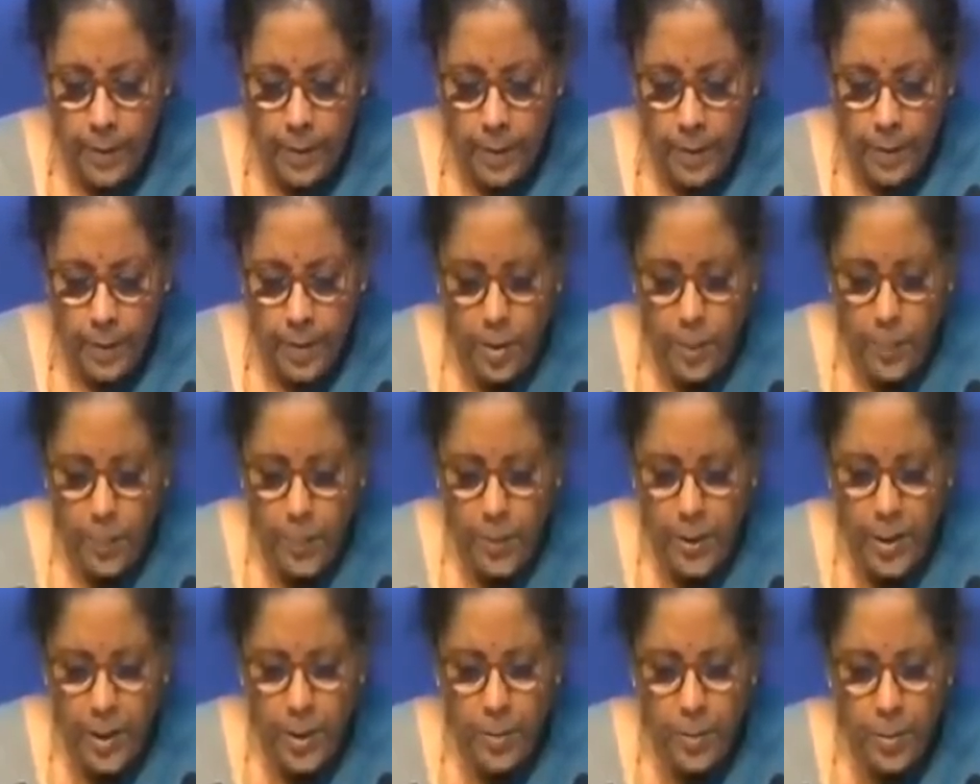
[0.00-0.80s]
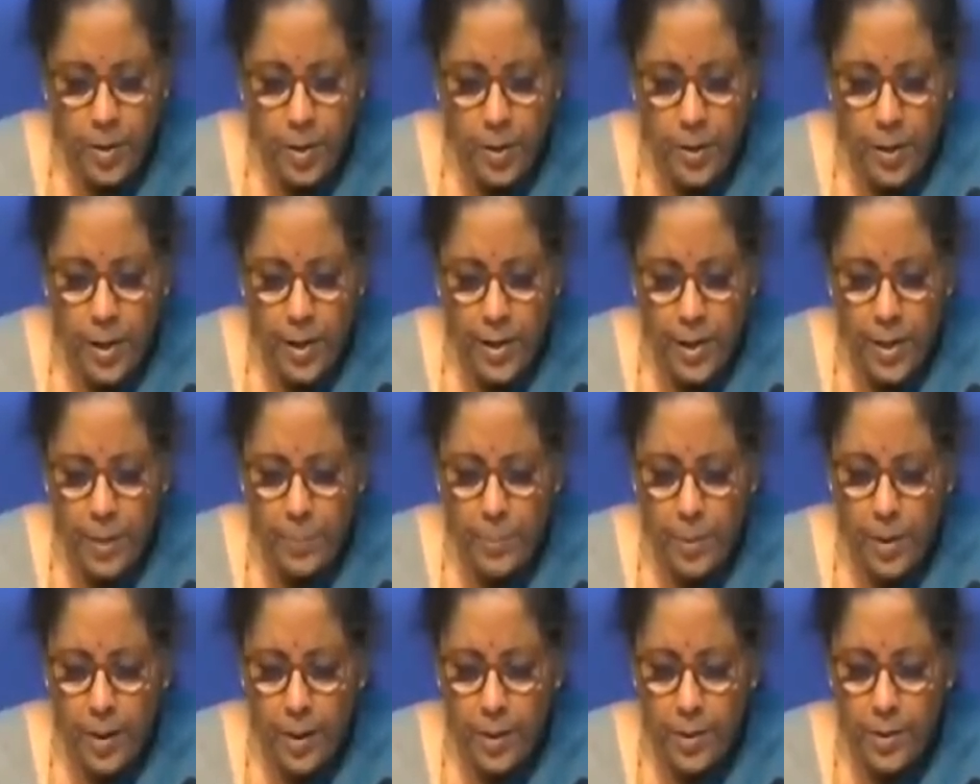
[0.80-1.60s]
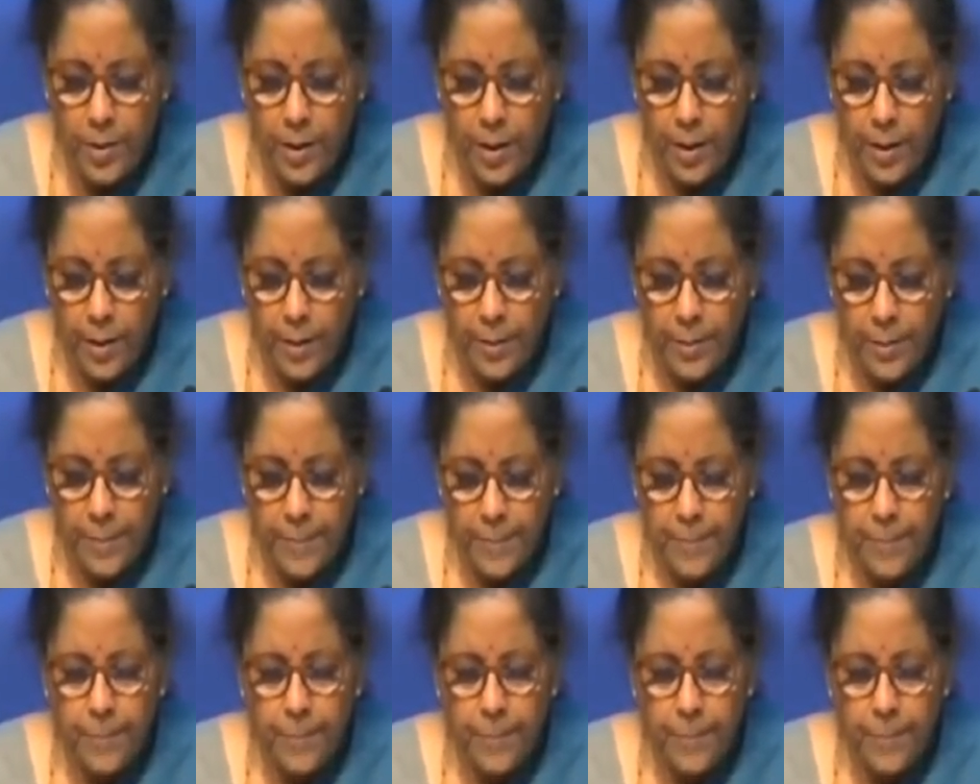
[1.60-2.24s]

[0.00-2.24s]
The PM Garib Kalyan